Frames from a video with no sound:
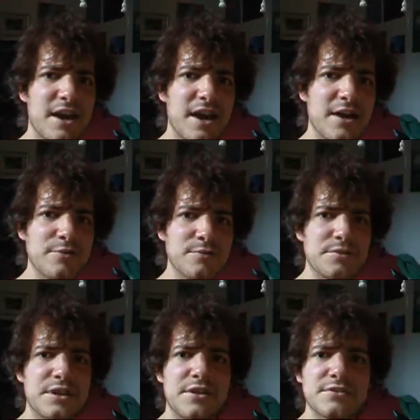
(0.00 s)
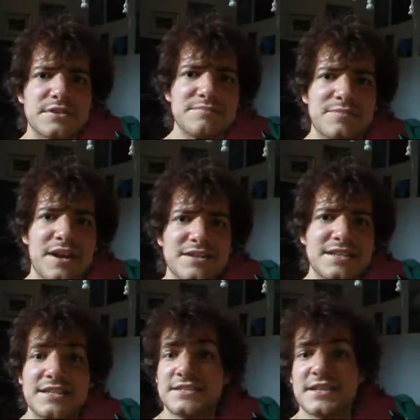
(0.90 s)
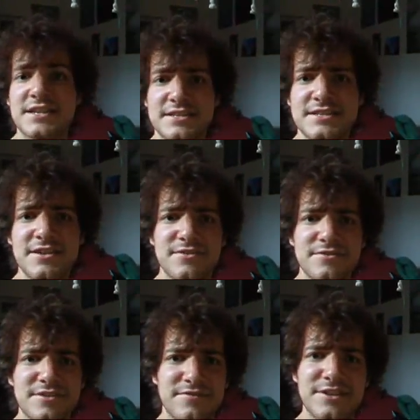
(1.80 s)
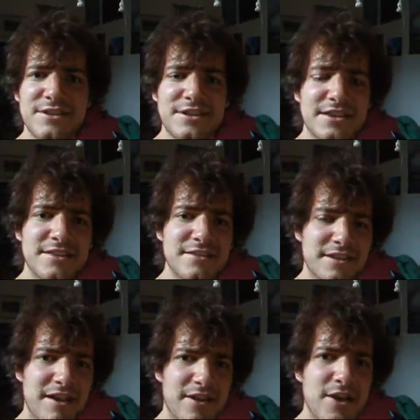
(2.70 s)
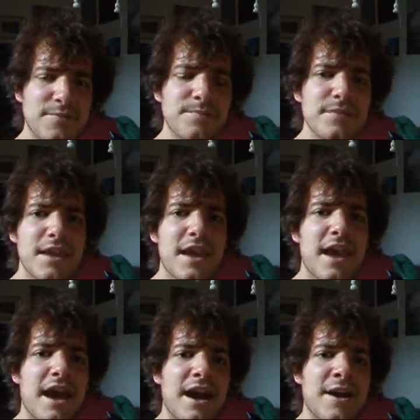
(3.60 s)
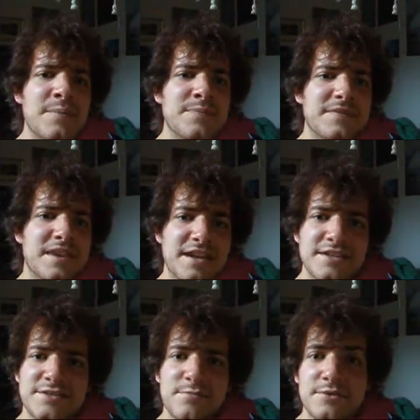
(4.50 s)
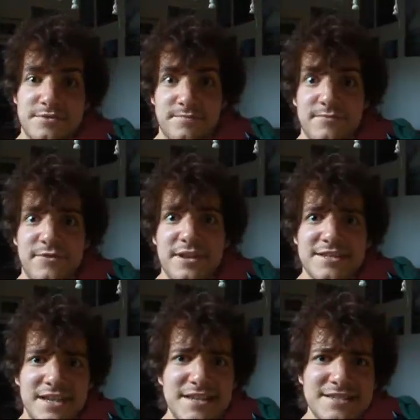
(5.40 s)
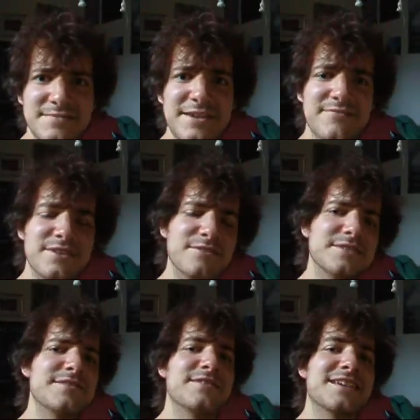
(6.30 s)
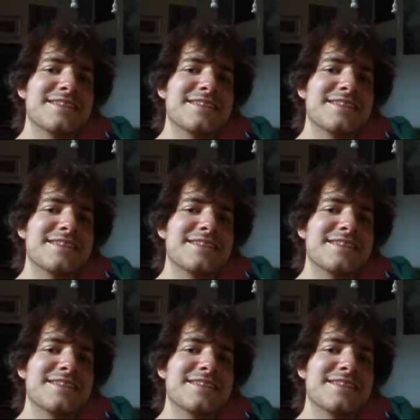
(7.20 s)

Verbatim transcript: uh, or not, but he's he's still definitely going to going to carry on. Um, Kate was fully intending to make a video this evening,